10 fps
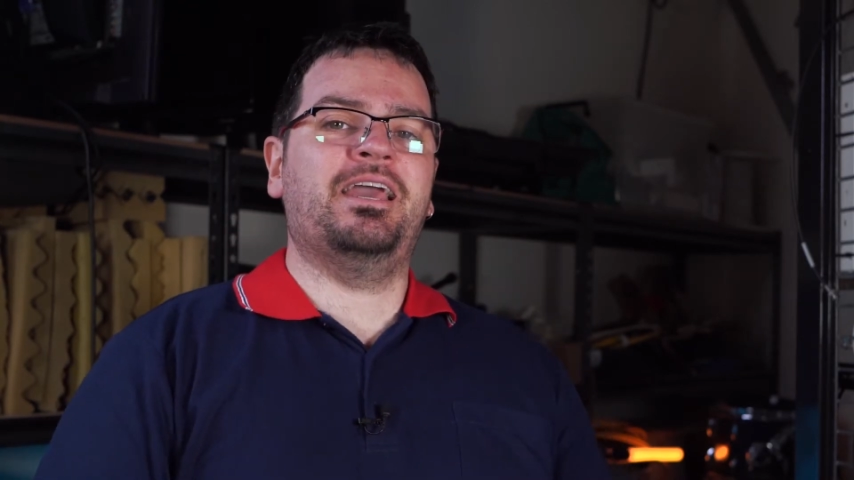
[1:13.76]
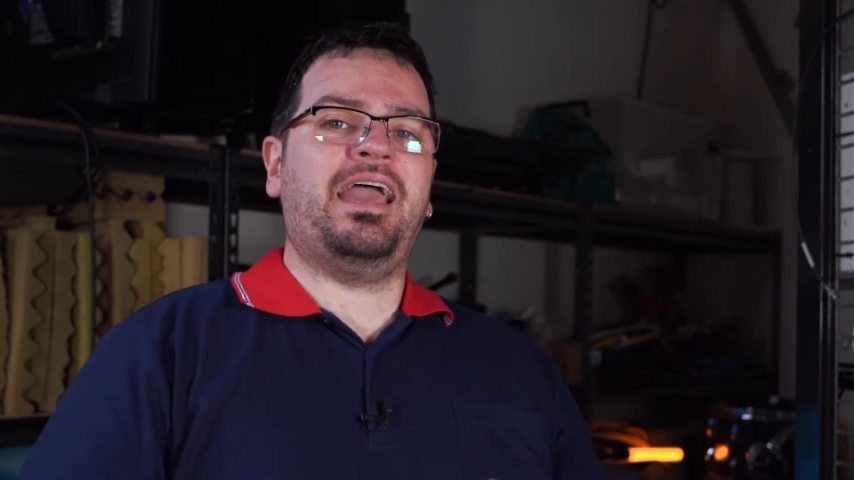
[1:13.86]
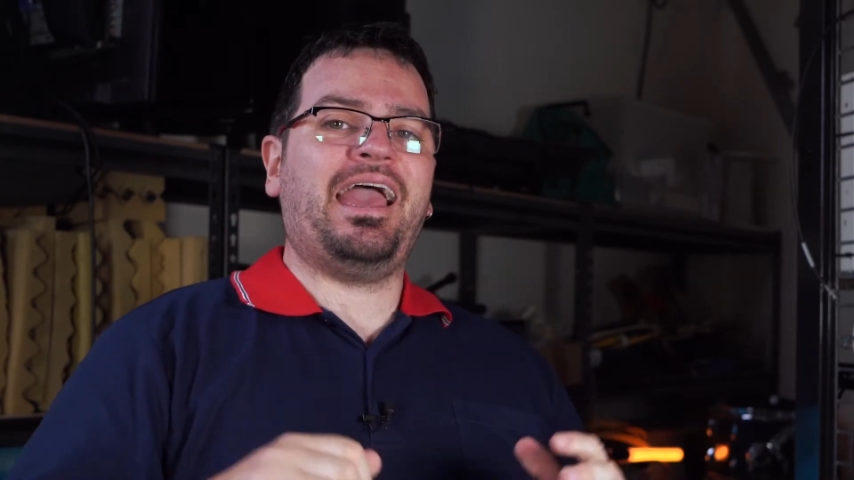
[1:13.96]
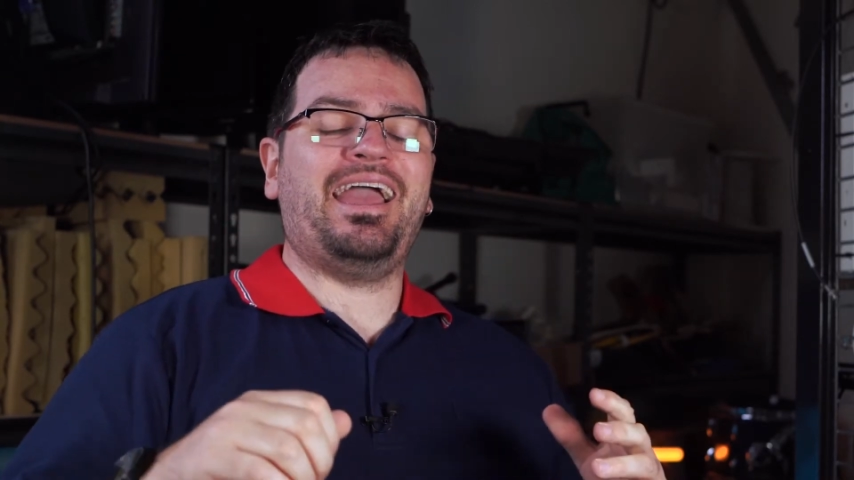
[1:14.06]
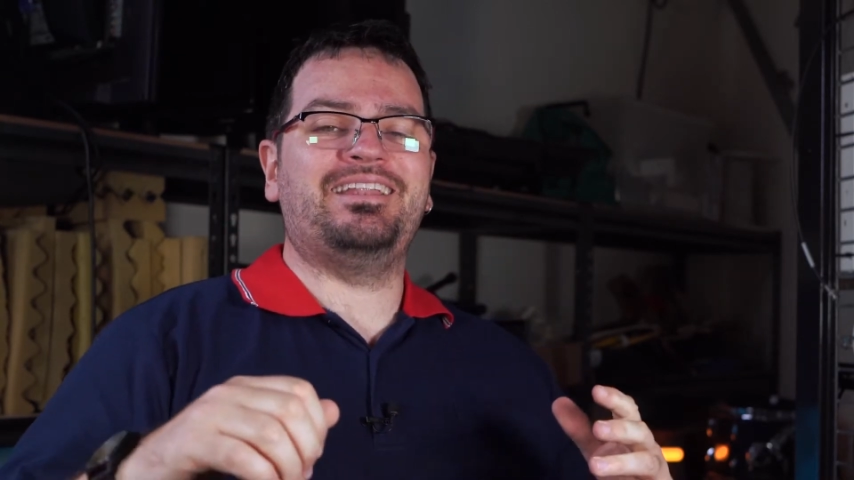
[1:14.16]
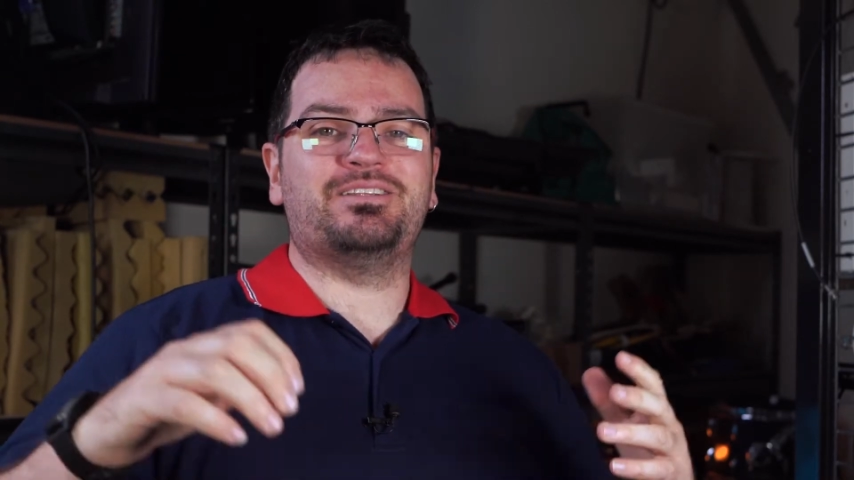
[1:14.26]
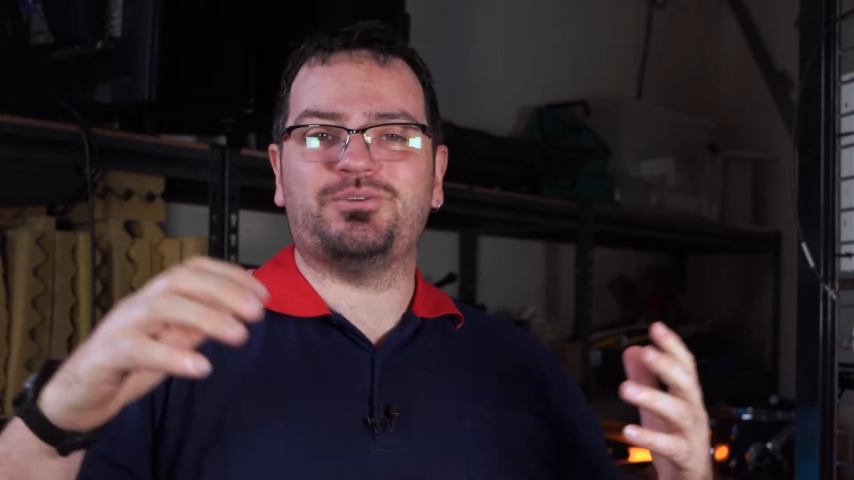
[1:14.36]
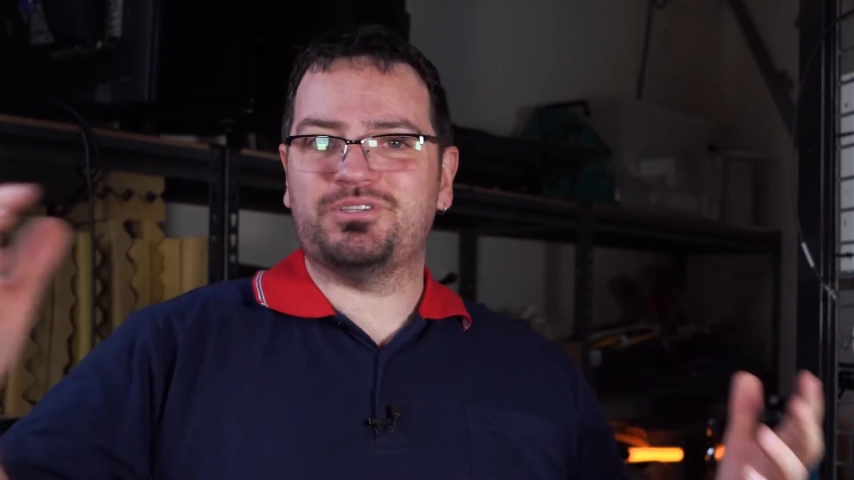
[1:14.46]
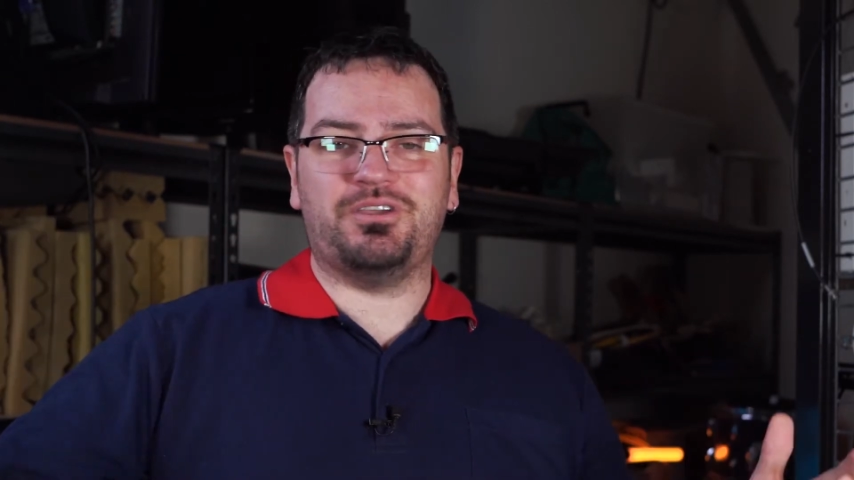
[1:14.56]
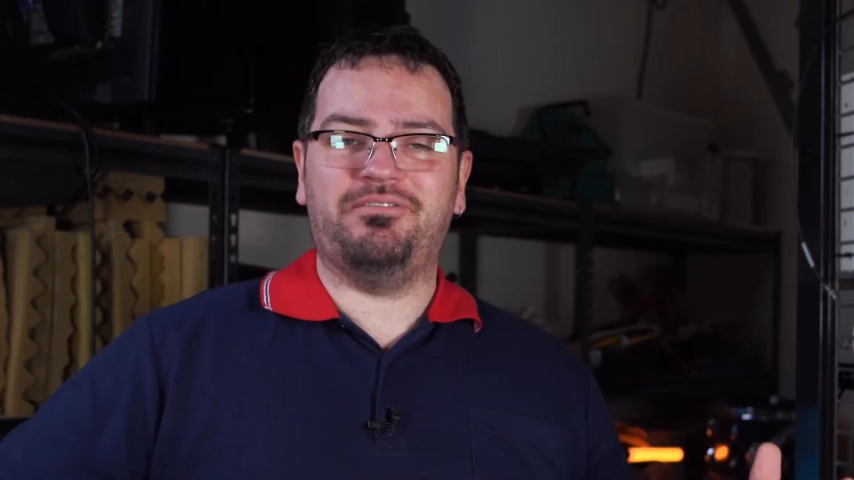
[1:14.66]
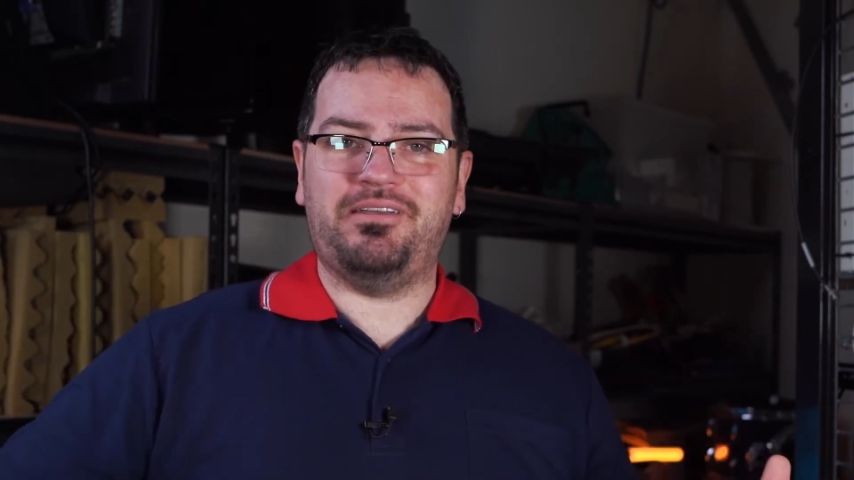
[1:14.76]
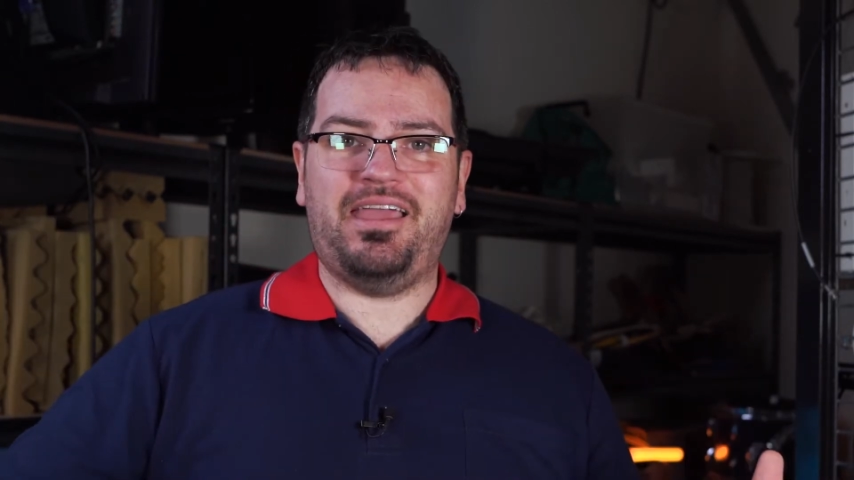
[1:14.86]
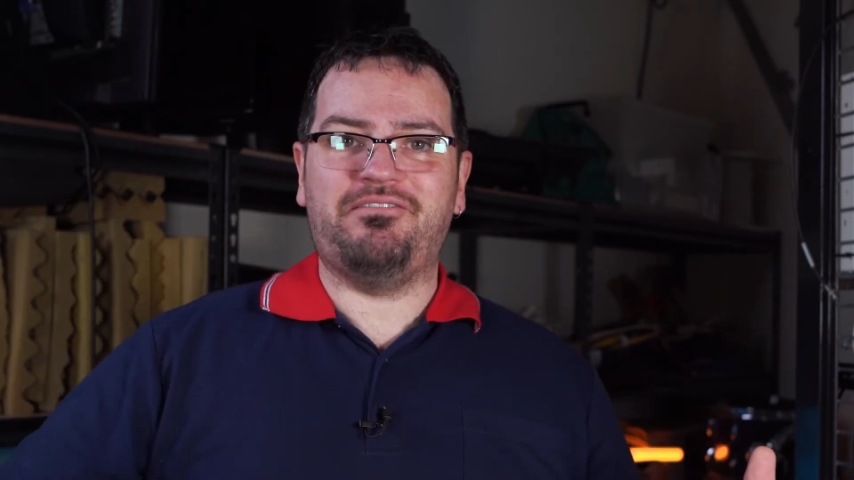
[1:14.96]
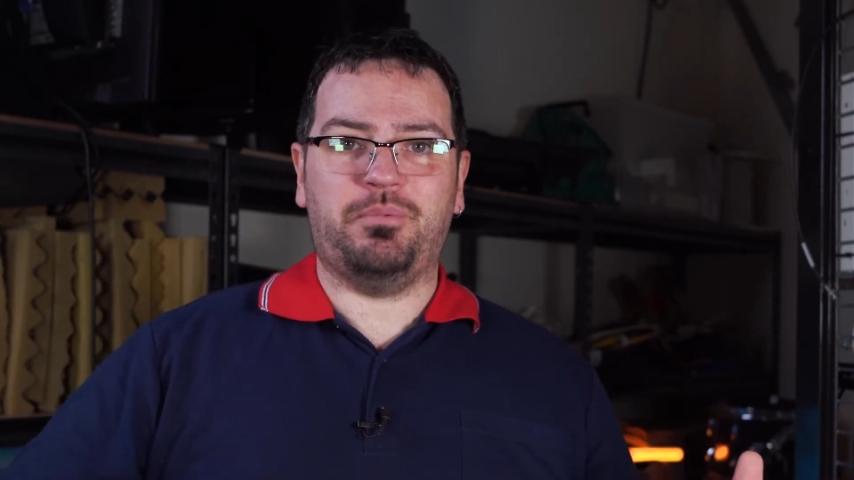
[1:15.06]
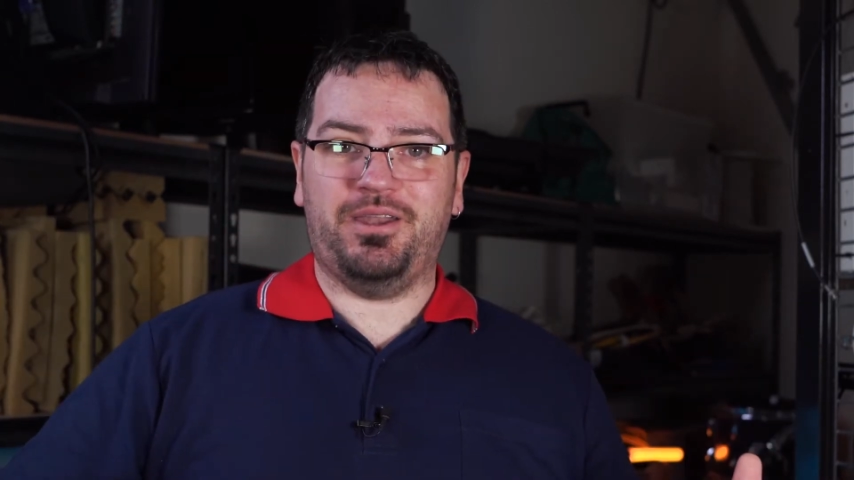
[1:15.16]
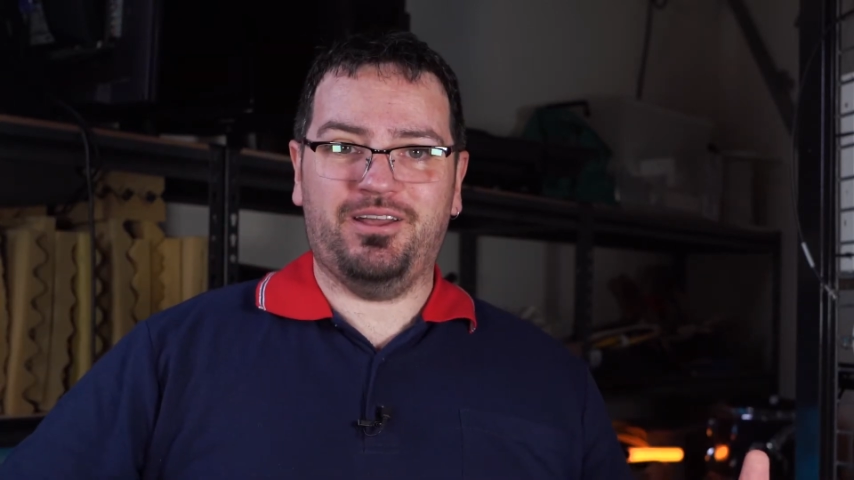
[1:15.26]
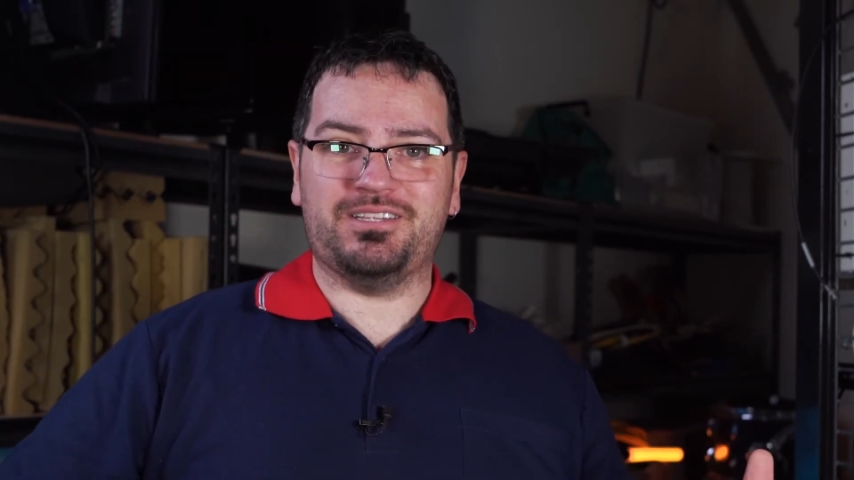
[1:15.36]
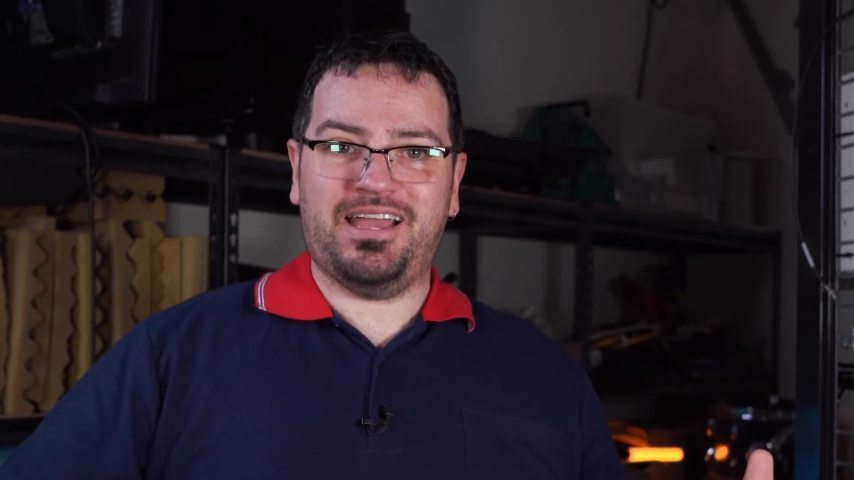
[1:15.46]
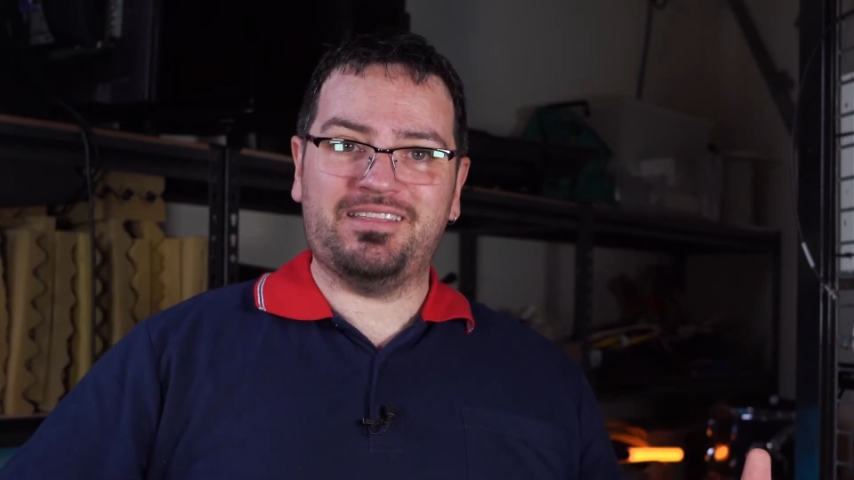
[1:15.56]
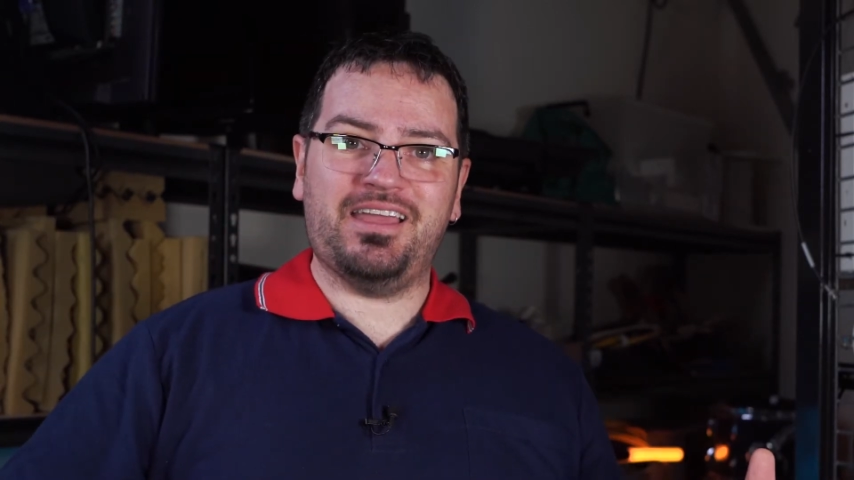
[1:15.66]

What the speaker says: And it's also for everybody else out